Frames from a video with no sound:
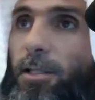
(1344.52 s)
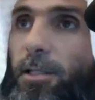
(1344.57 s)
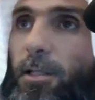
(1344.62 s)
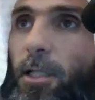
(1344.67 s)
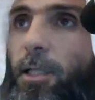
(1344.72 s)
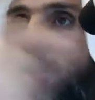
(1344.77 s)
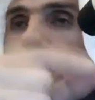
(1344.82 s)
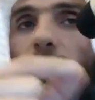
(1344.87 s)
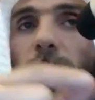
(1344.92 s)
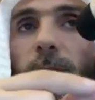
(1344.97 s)

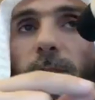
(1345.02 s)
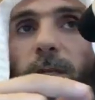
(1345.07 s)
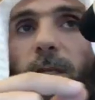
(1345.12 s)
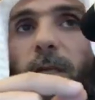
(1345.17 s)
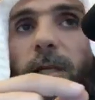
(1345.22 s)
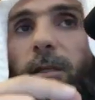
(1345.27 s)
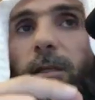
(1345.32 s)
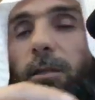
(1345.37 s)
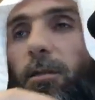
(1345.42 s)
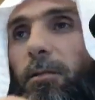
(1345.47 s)

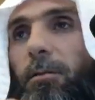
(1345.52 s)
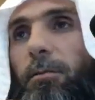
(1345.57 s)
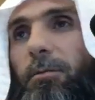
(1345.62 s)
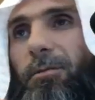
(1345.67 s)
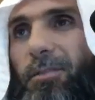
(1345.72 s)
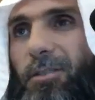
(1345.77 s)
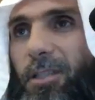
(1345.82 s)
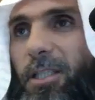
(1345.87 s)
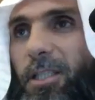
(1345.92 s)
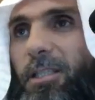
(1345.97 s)
sting,
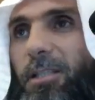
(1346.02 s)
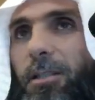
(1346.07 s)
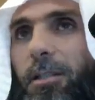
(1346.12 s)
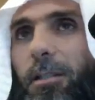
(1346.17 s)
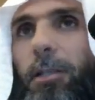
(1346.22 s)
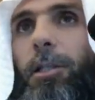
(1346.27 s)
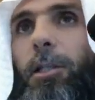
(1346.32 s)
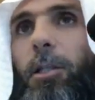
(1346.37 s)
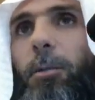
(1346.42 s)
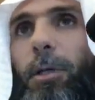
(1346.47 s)

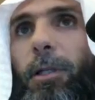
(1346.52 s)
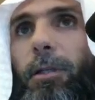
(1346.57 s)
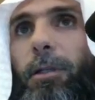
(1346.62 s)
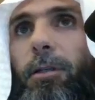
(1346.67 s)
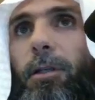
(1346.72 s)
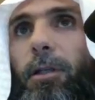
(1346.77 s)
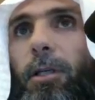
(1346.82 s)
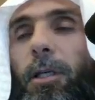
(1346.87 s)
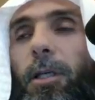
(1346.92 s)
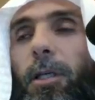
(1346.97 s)
just a little bit.
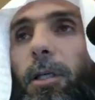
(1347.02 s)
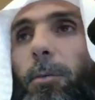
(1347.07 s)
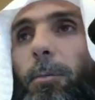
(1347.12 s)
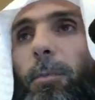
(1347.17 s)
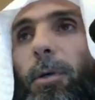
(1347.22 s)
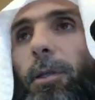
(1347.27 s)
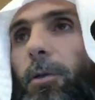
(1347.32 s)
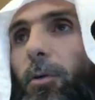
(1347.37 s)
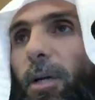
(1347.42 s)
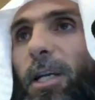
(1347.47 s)

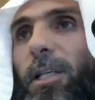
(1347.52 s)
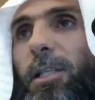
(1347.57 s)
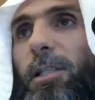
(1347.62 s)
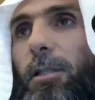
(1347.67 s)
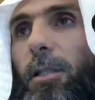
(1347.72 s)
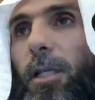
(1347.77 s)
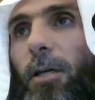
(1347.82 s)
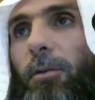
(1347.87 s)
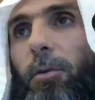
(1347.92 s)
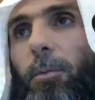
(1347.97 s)
But the
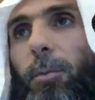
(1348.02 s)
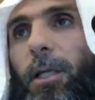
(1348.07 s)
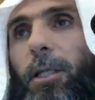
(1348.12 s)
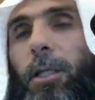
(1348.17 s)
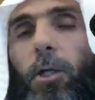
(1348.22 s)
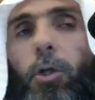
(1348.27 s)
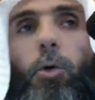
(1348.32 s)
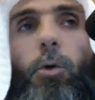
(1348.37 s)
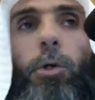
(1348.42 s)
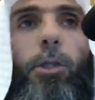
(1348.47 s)
rest,
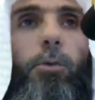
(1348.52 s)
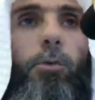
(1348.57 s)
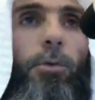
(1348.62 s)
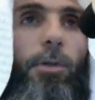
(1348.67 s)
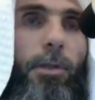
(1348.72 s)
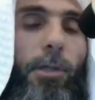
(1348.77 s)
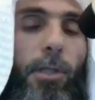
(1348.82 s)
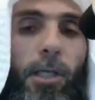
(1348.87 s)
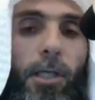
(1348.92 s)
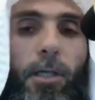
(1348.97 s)
everybody according
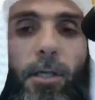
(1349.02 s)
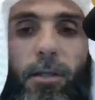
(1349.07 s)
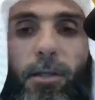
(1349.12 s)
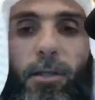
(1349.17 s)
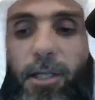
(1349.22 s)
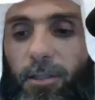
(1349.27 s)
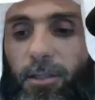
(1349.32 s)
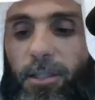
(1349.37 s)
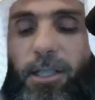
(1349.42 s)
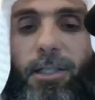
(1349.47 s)
to
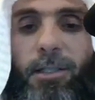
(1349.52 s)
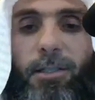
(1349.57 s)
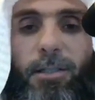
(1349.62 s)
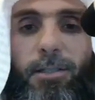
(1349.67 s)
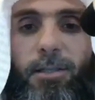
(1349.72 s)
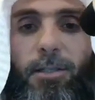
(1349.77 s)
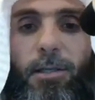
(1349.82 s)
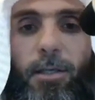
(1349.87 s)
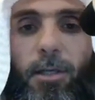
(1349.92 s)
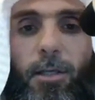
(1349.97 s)
their
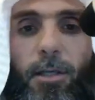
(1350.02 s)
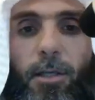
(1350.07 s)
deeds.